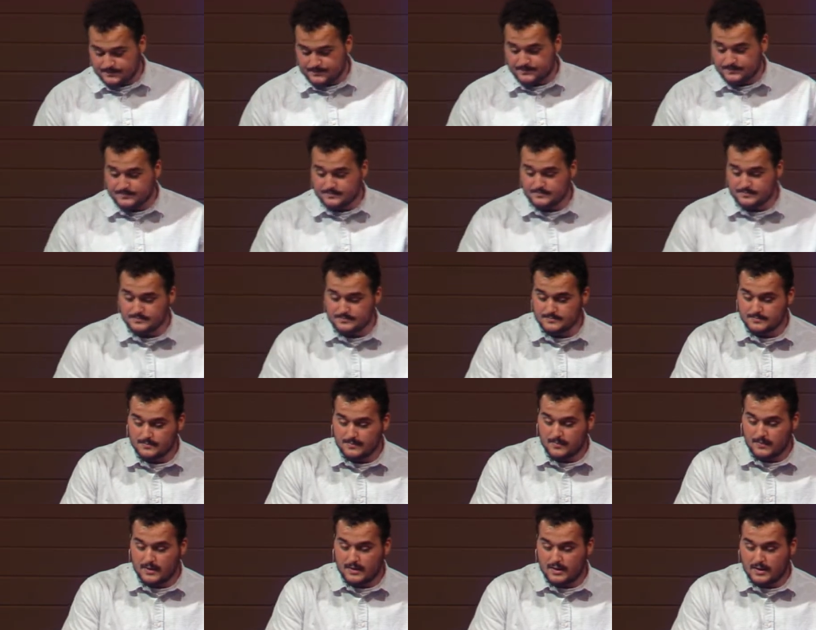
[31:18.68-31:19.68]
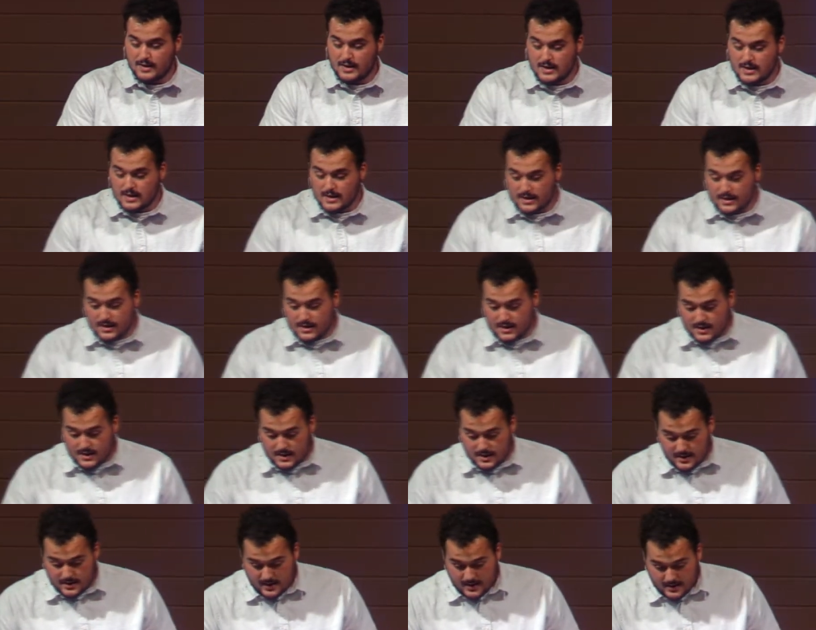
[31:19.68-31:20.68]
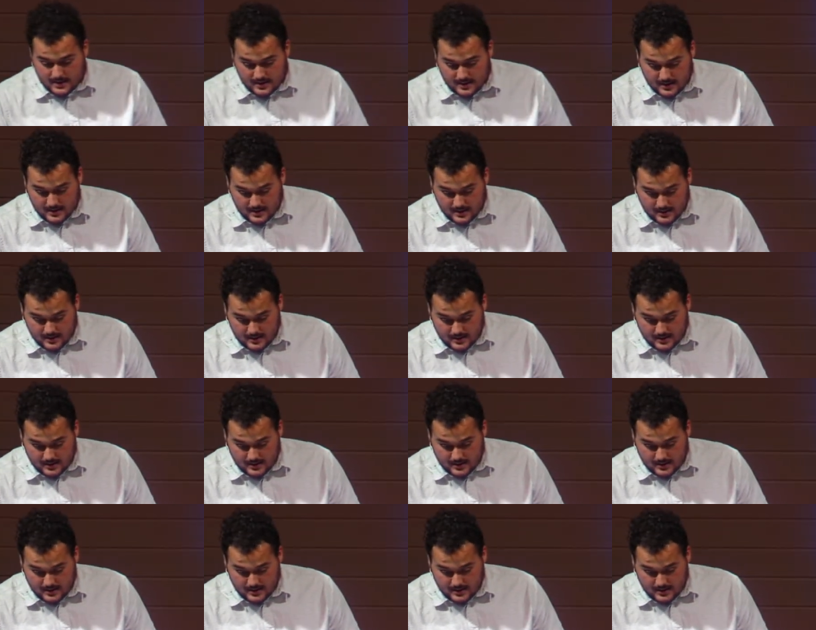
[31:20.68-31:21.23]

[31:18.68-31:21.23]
[no speech]